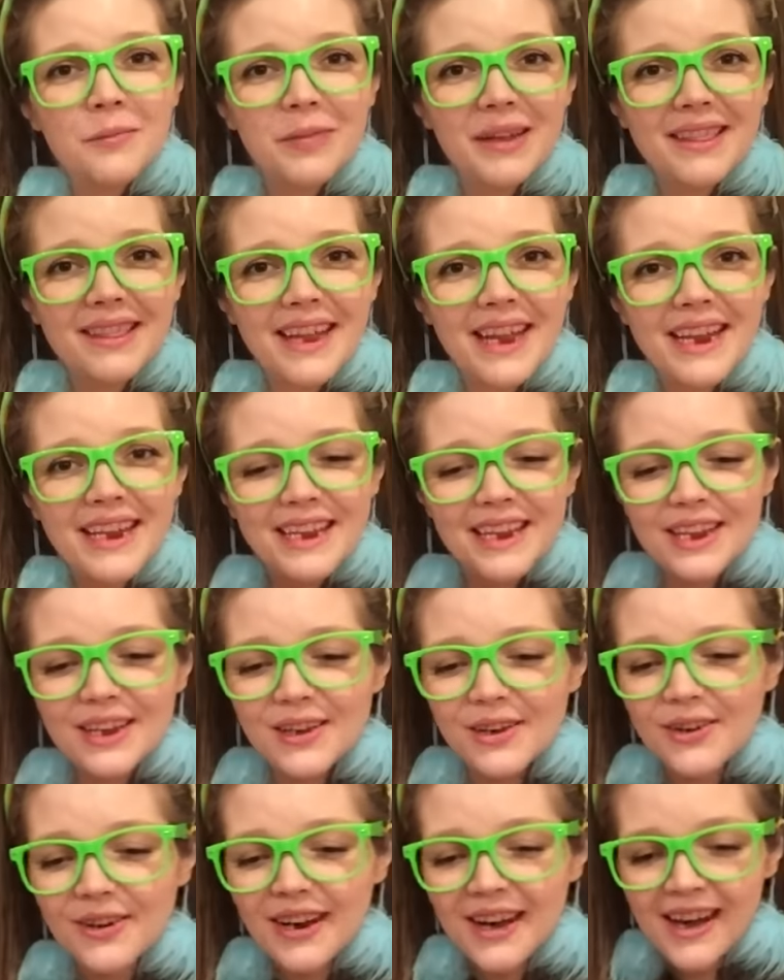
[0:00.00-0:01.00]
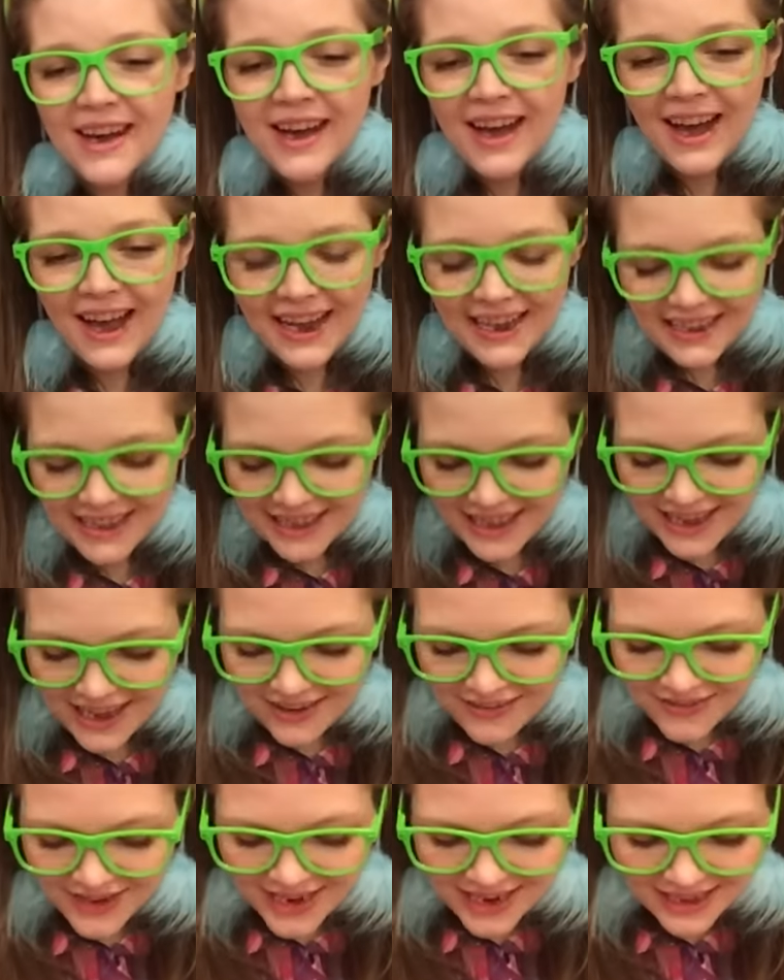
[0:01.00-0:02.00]
But thank you. I
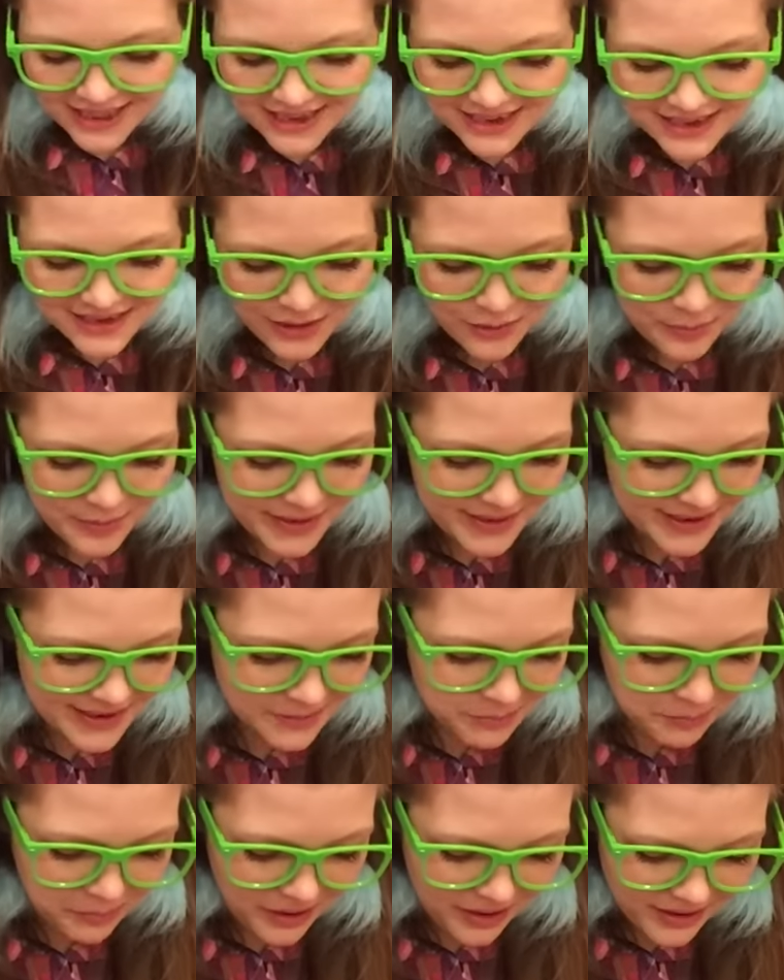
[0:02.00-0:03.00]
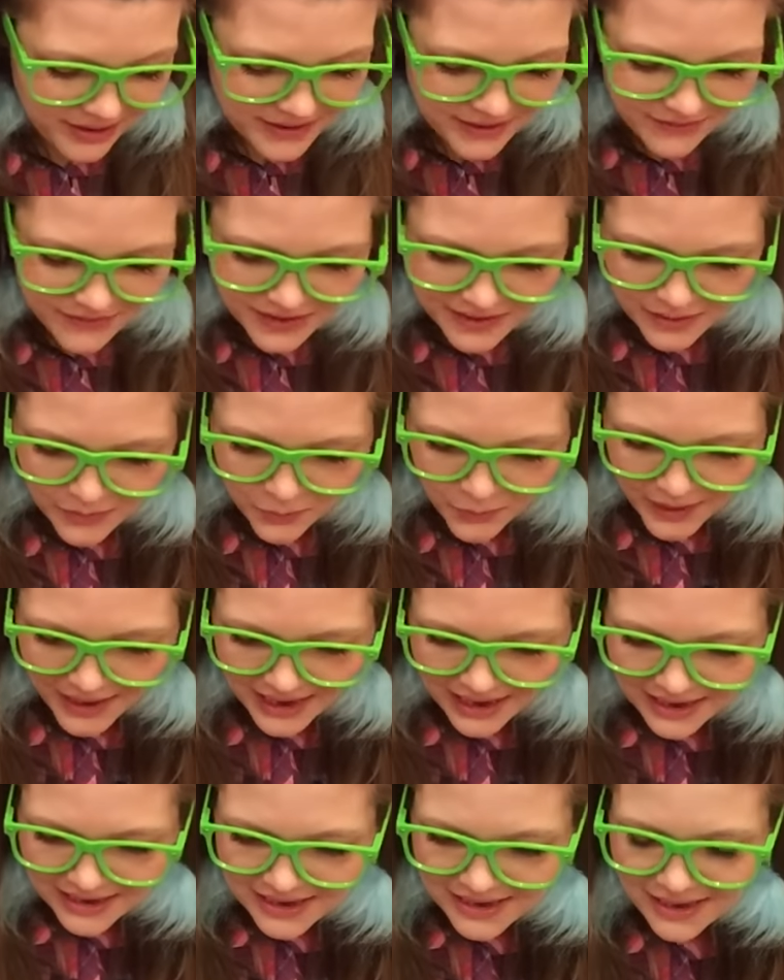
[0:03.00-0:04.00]
love it. Let's open this box of
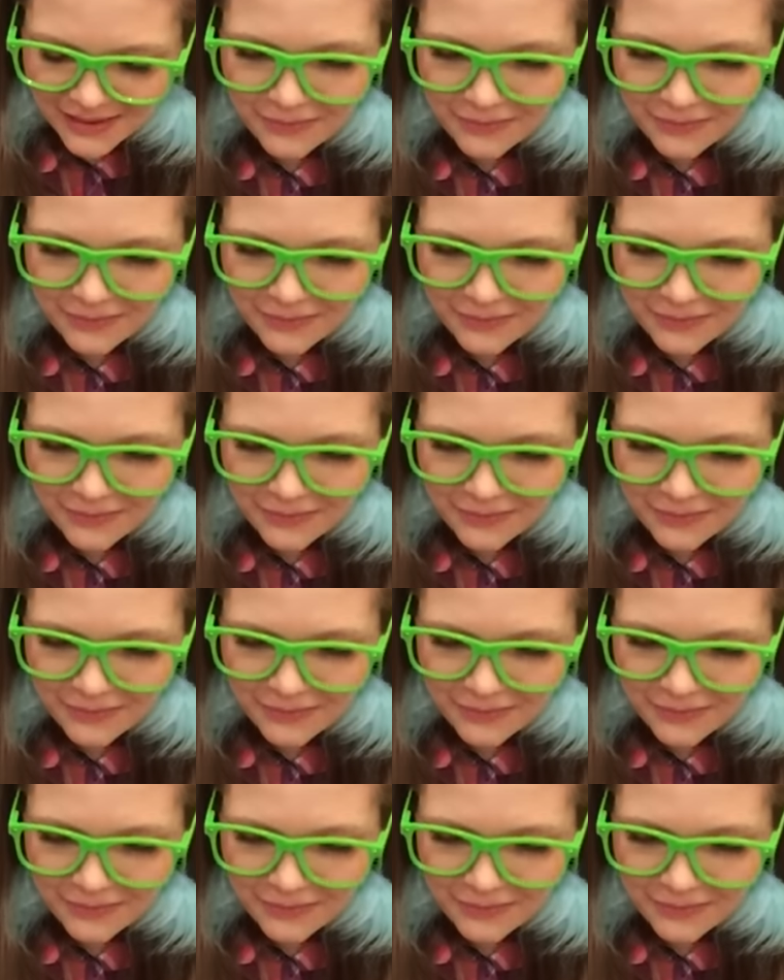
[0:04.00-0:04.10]
sweets.